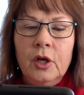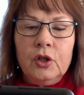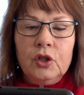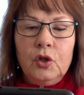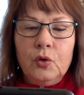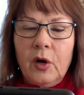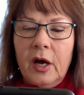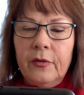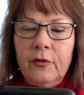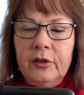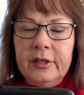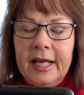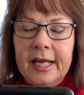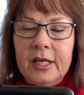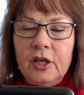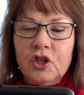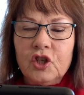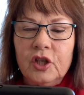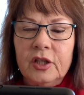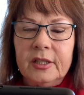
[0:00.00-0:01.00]
to other
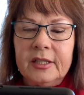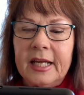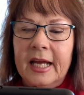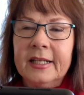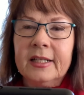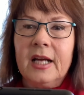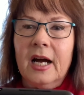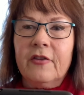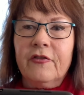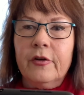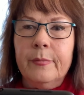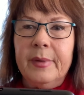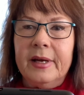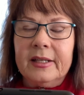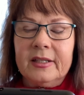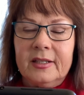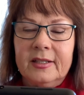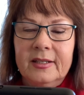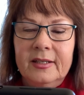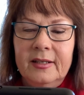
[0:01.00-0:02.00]
nations and
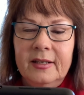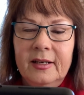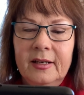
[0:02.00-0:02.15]
governments.